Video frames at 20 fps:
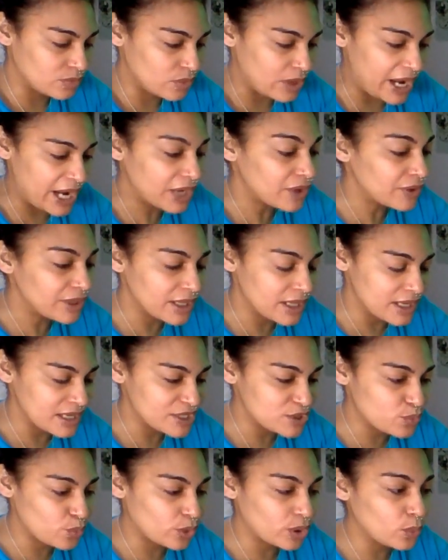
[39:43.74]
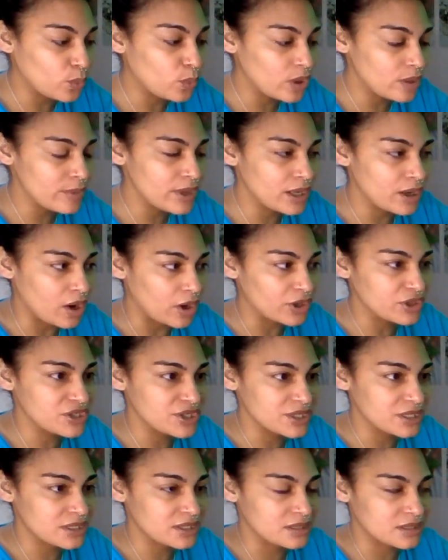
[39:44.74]
areas where women are
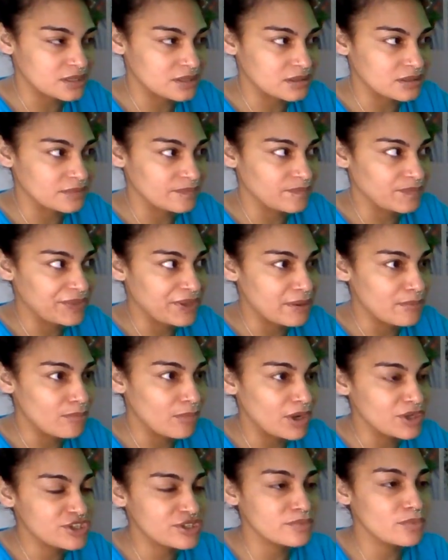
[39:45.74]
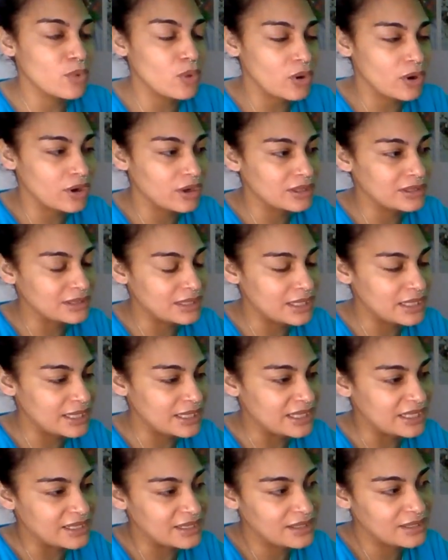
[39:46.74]
just much more,
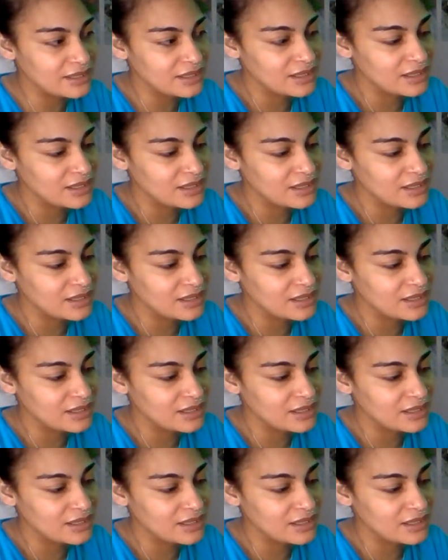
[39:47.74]
like,